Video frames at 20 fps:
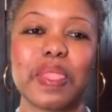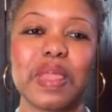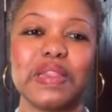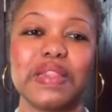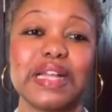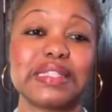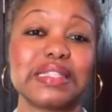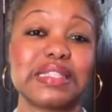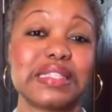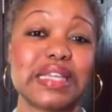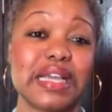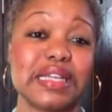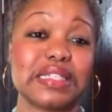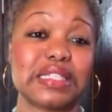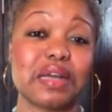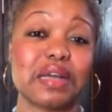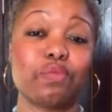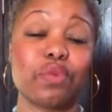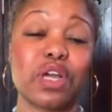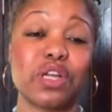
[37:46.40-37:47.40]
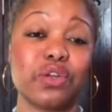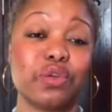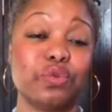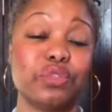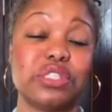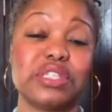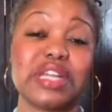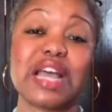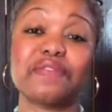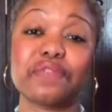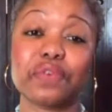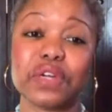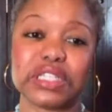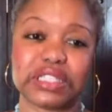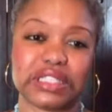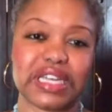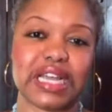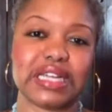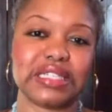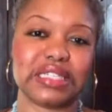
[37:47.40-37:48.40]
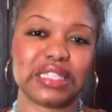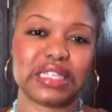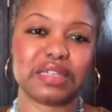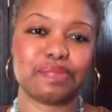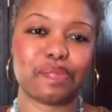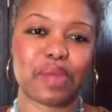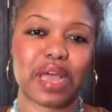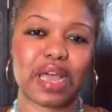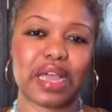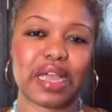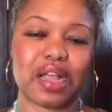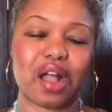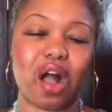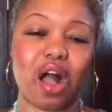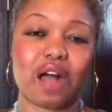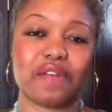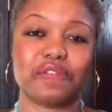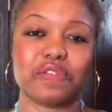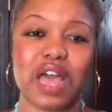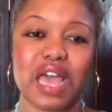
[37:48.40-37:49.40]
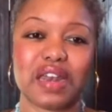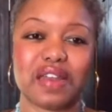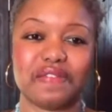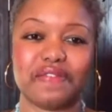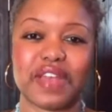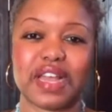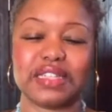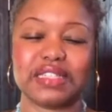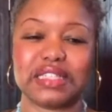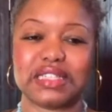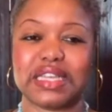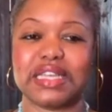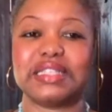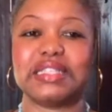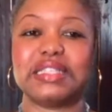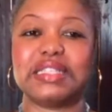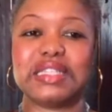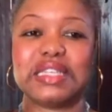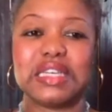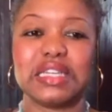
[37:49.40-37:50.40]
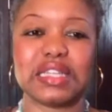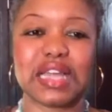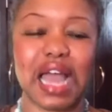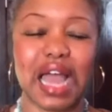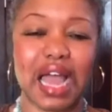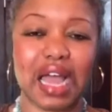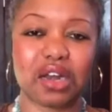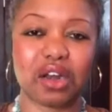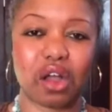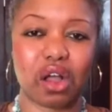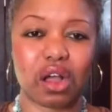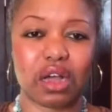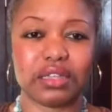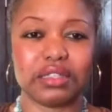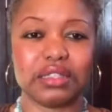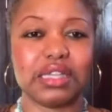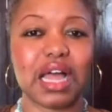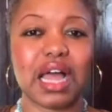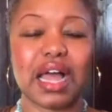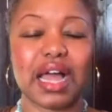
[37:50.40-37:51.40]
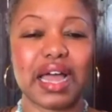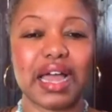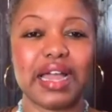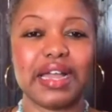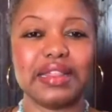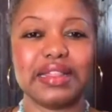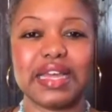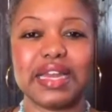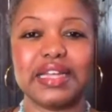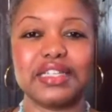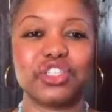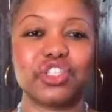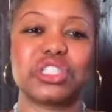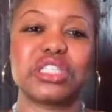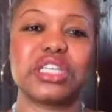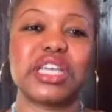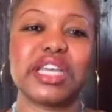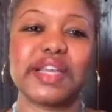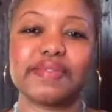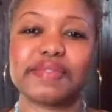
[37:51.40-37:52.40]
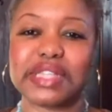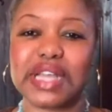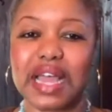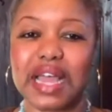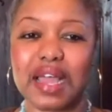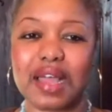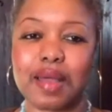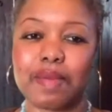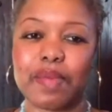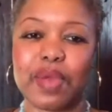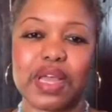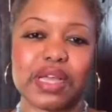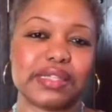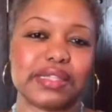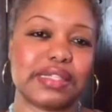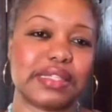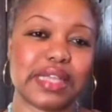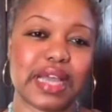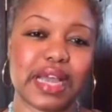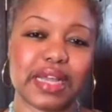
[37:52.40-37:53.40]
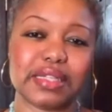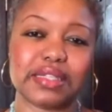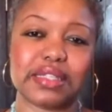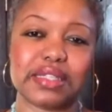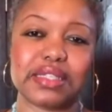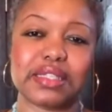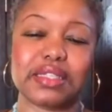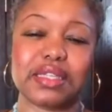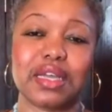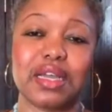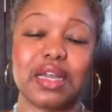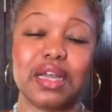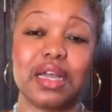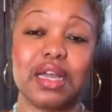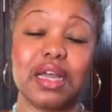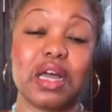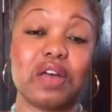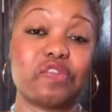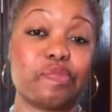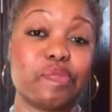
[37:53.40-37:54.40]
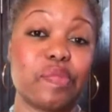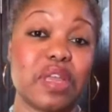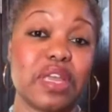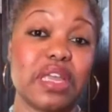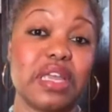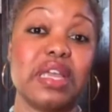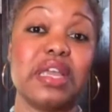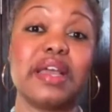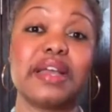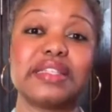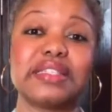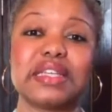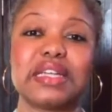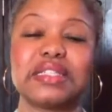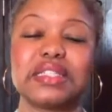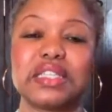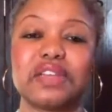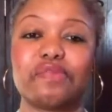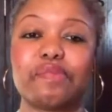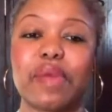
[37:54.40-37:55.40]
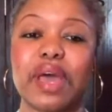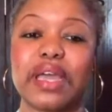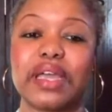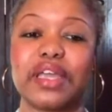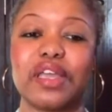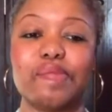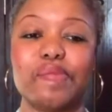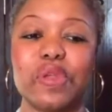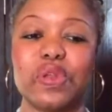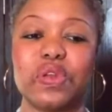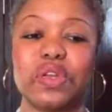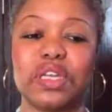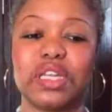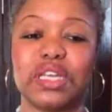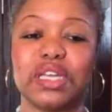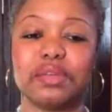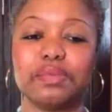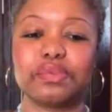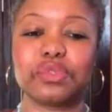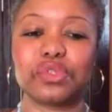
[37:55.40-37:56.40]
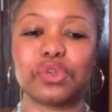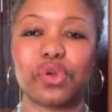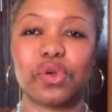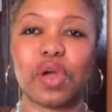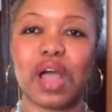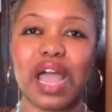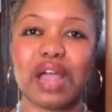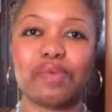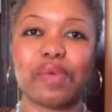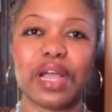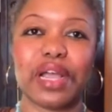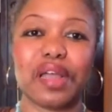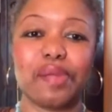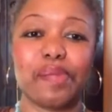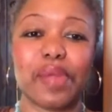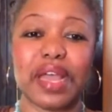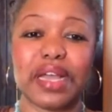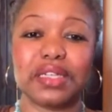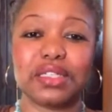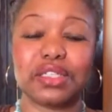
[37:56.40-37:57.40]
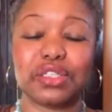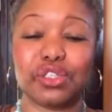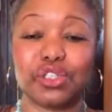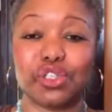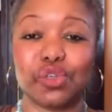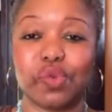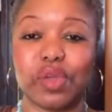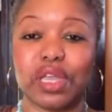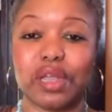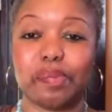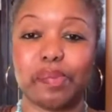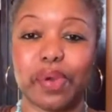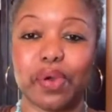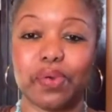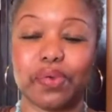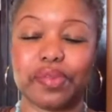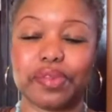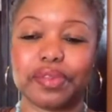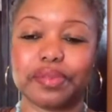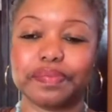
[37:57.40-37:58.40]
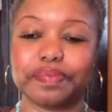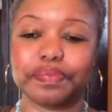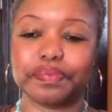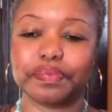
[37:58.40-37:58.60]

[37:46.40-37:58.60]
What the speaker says: let's say someone who's never attended my offline events, they see that online, then it just gives them a sense of me, a sense of my community. So I recommend doing both.